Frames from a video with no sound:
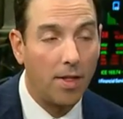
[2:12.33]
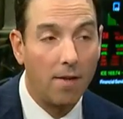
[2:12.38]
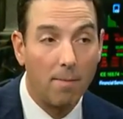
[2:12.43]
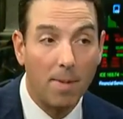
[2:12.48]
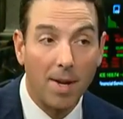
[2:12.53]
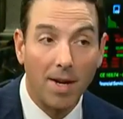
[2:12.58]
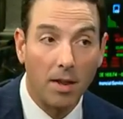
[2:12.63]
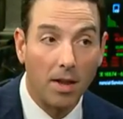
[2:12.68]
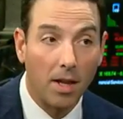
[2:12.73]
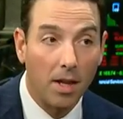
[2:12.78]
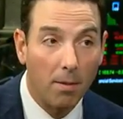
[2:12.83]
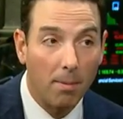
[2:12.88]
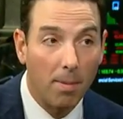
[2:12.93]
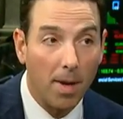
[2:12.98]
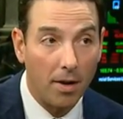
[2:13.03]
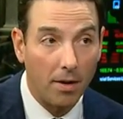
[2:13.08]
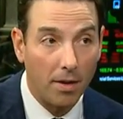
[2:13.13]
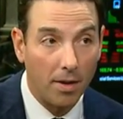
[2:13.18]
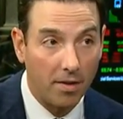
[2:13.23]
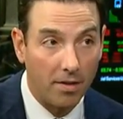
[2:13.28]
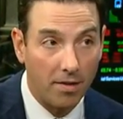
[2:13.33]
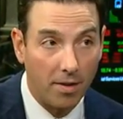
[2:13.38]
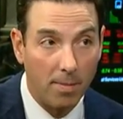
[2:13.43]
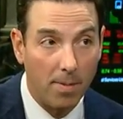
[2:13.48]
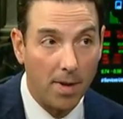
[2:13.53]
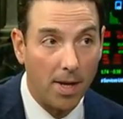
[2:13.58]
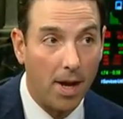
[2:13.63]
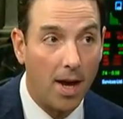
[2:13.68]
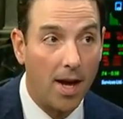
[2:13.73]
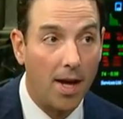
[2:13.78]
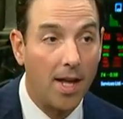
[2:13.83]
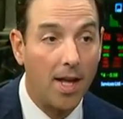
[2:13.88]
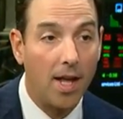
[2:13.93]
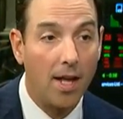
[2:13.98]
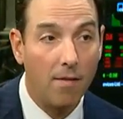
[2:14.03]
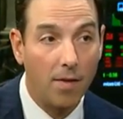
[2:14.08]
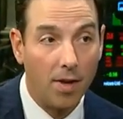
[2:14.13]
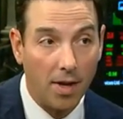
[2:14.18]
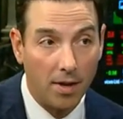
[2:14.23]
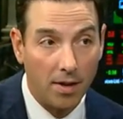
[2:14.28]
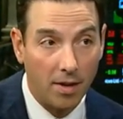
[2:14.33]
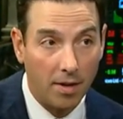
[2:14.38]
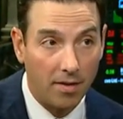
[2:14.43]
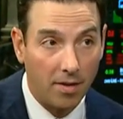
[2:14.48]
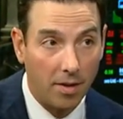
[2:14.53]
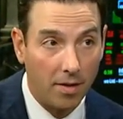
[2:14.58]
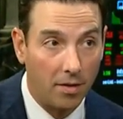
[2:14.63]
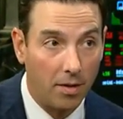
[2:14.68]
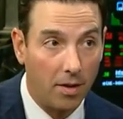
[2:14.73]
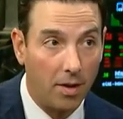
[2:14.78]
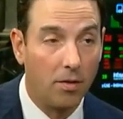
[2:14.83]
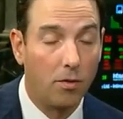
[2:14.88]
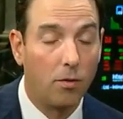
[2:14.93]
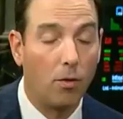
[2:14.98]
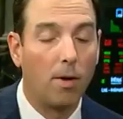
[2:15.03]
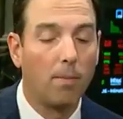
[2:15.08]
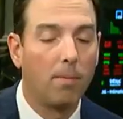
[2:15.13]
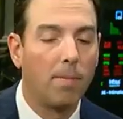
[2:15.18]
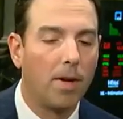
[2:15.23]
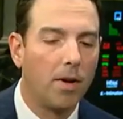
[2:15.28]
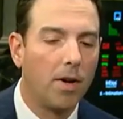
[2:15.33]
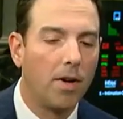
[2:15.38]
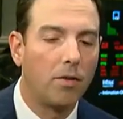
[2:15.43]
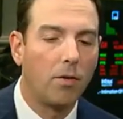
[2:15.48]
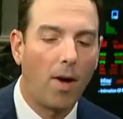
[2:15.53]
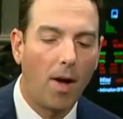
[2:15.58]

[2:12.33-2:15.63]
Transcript: They've been a little better than CPI, even in the seasonally strong period.